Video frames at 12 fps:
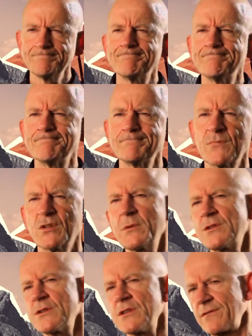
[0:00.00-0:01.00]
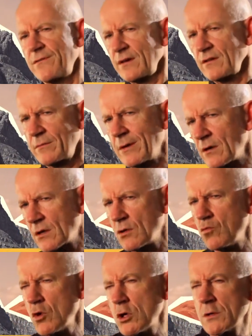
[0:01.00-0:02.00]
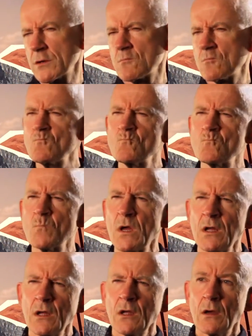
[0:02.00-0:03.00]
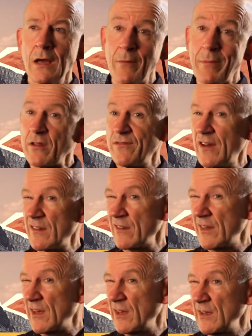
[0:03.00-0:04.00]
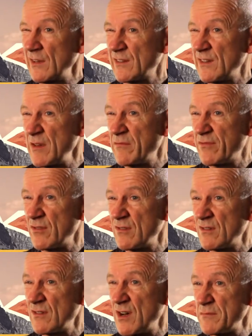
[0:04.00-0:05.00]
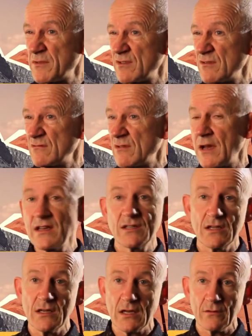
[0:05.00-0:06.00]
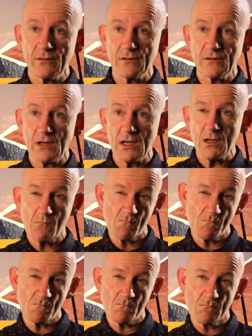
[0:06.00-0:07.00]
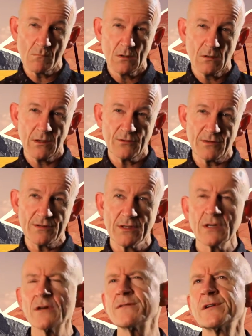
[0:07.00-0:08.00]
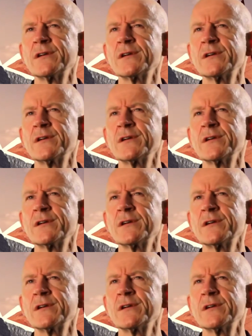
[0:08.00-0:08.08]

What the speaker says: Some interesting facts about koalas. How about the fact that they sleep for up to 18 hours a day? Interesting enough.